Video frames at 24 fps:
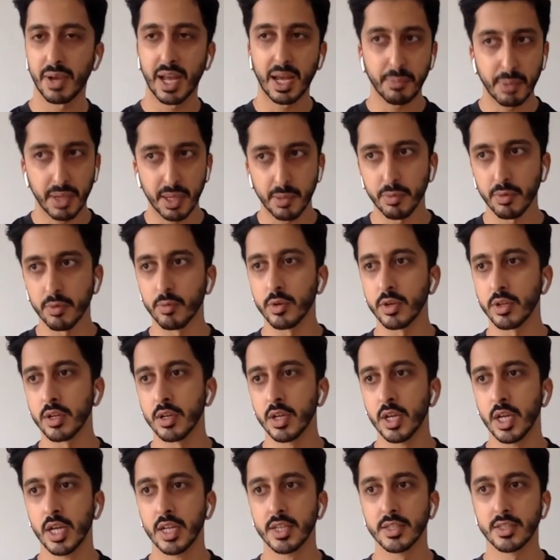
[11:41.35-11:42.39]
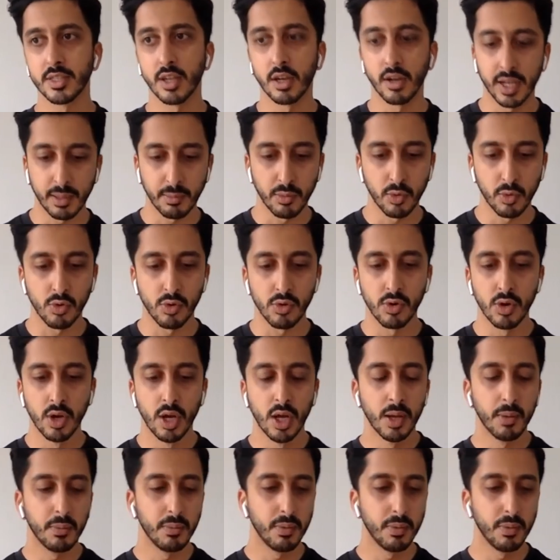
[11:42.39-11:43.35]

Black people were dying more,